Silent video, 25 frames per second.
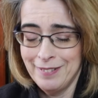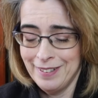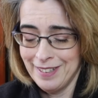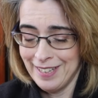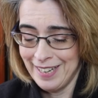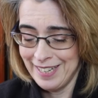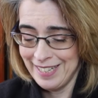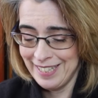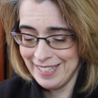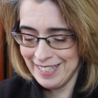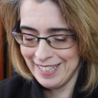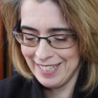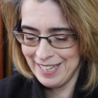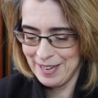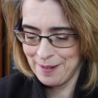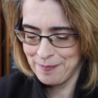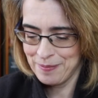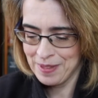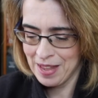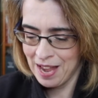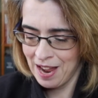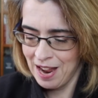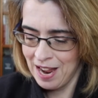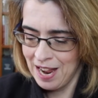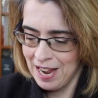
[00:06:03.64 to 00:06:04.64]
lately.
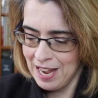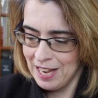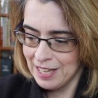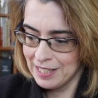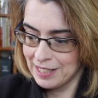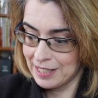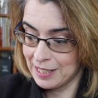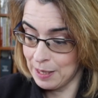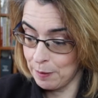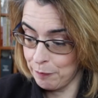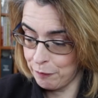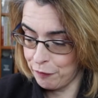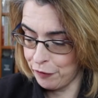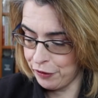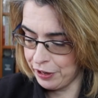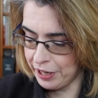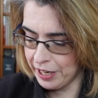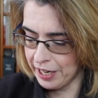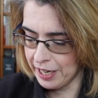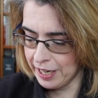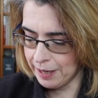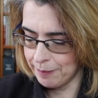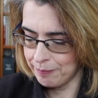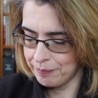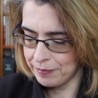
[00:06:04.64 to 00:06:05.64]

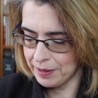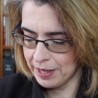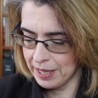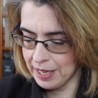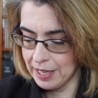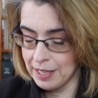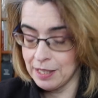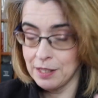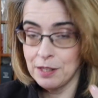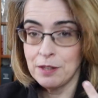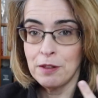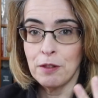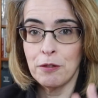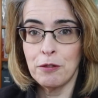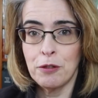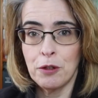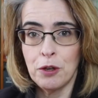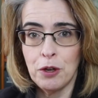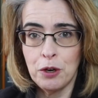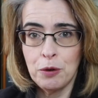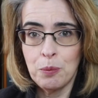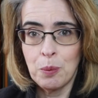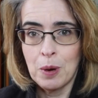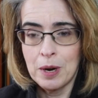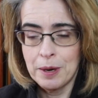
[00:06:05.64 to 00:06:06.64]
Symphony is the
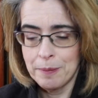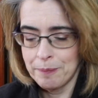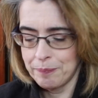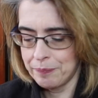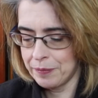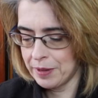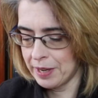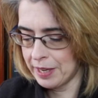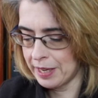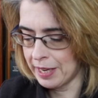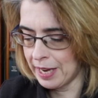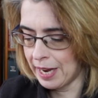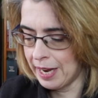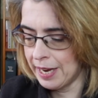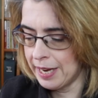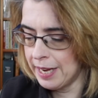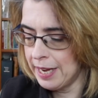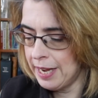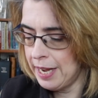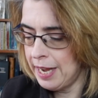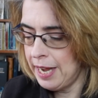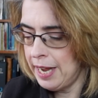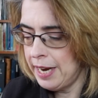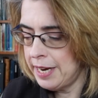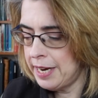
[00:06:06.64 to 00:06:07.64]
third one, okay?
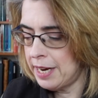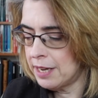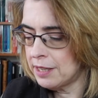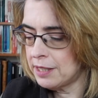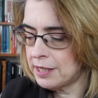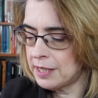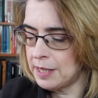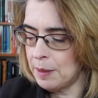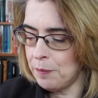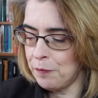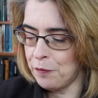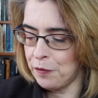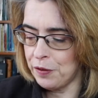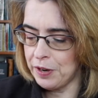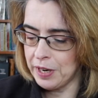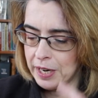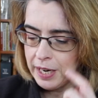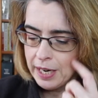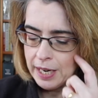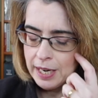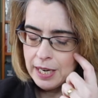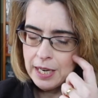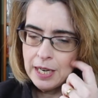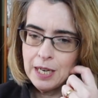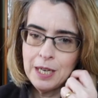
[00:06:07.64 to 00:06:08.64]
Now,
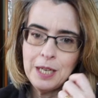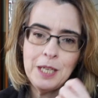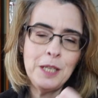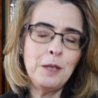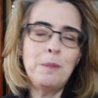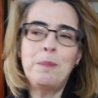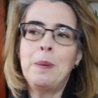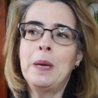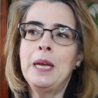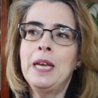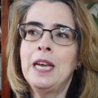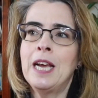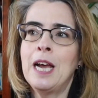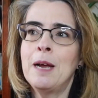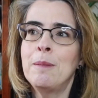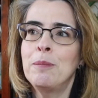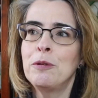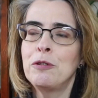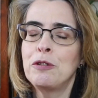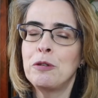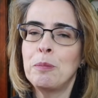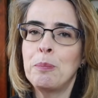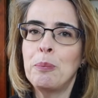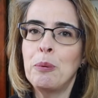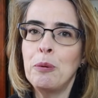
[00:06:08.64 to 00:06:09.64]
Symphony is being able
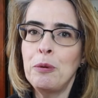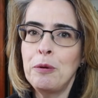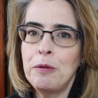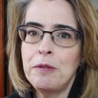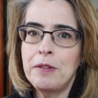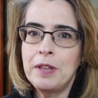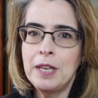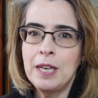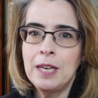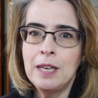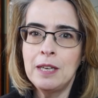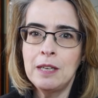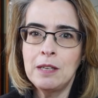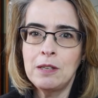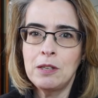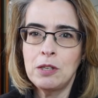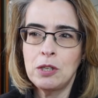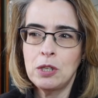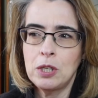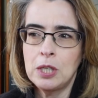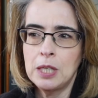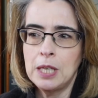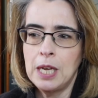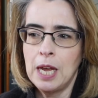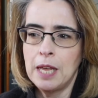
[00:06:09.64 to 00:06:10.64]
to put things
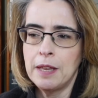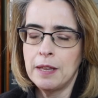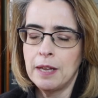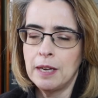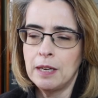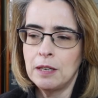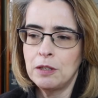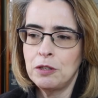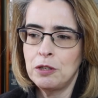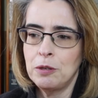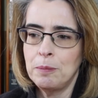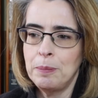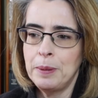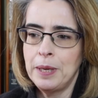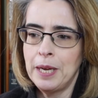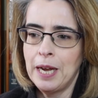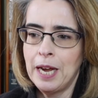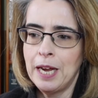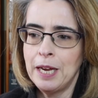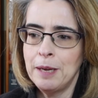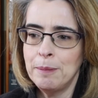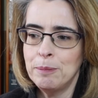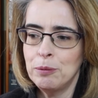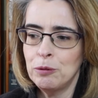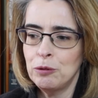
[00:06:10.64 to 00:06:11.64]
together, to be
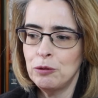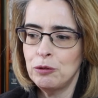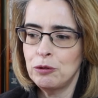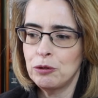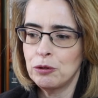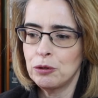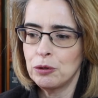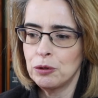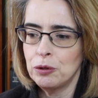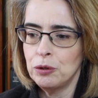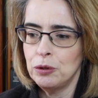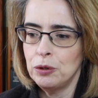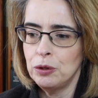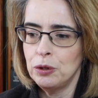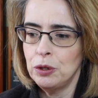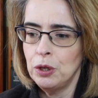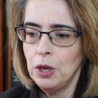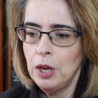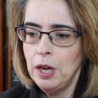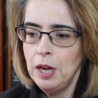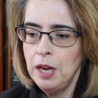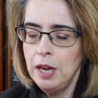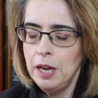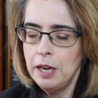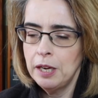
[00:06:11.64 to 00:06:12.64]
able to
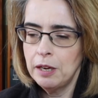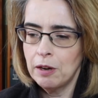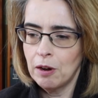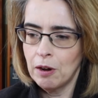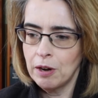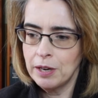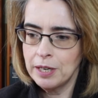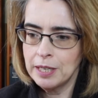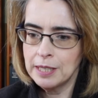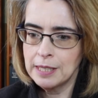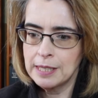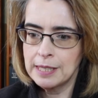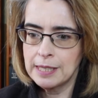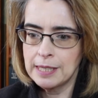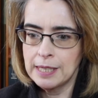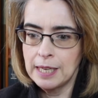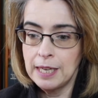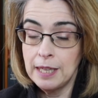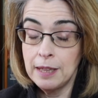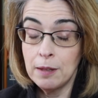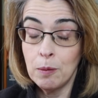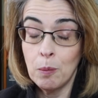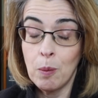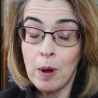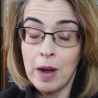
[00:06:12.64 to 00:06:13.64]
kind of
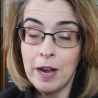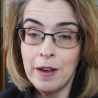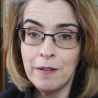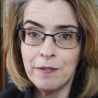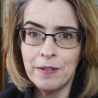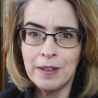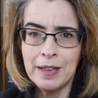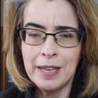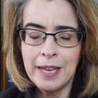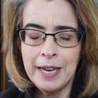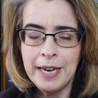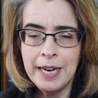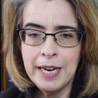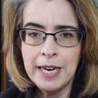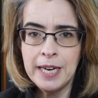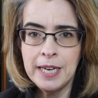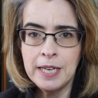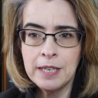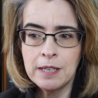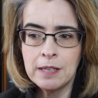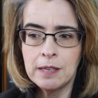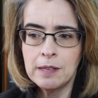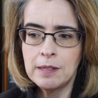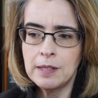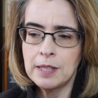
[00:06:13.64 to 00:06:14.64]
see the way of the
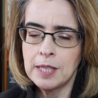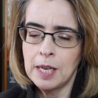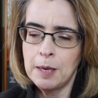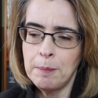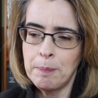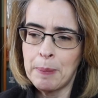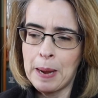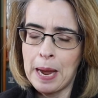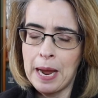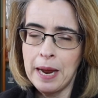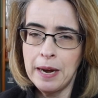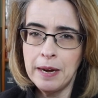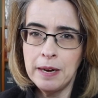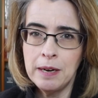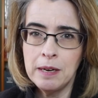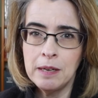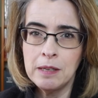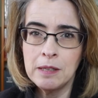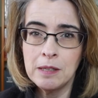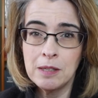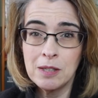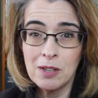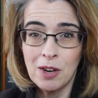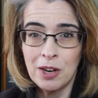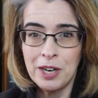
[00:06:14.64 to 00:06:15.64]
land, see
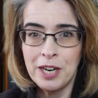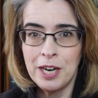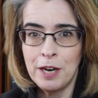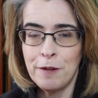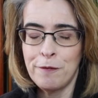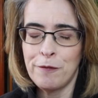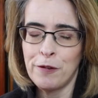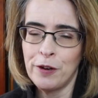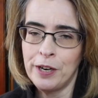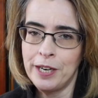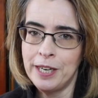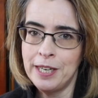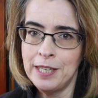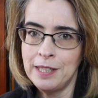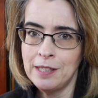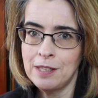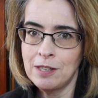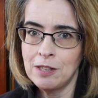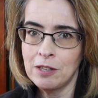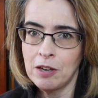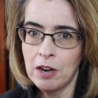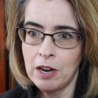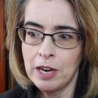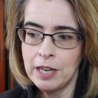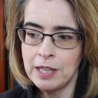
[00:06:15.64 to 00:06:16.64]
patterns, identify
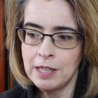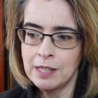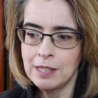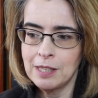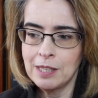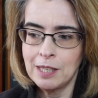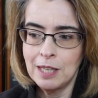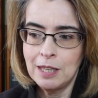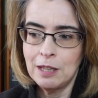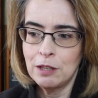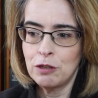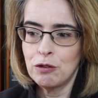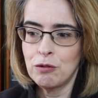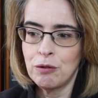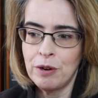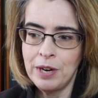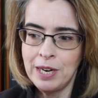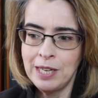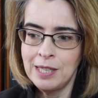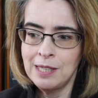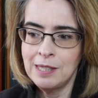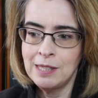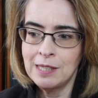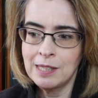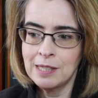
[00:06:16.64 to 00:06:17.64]
insights, see the
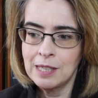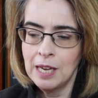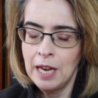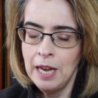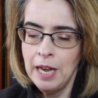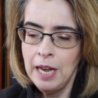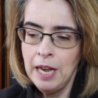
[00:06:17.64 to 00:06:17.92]
trends,